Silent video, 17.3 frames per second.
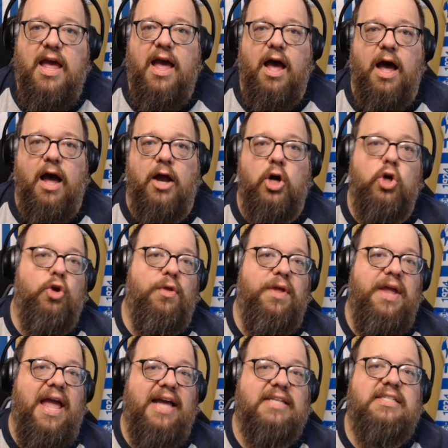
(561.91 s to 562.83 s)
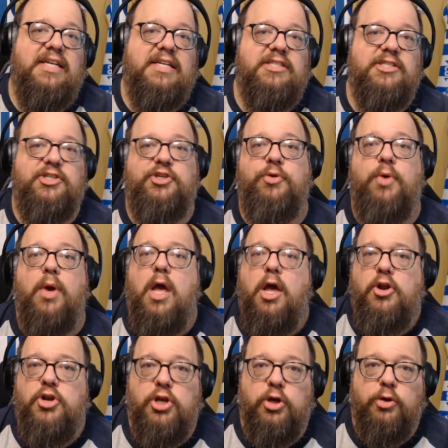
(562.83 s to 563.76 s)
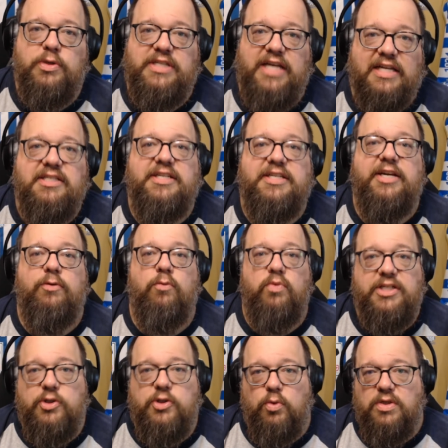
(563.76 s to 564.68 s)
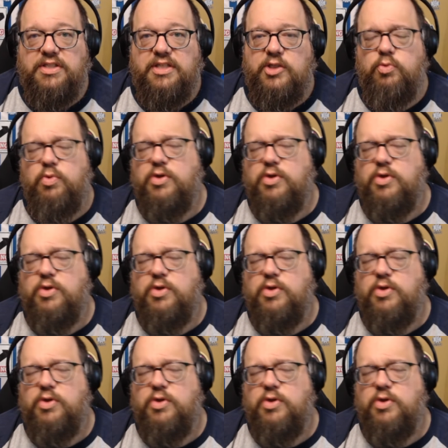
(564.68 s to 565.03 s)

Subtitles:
early access to new testing resources,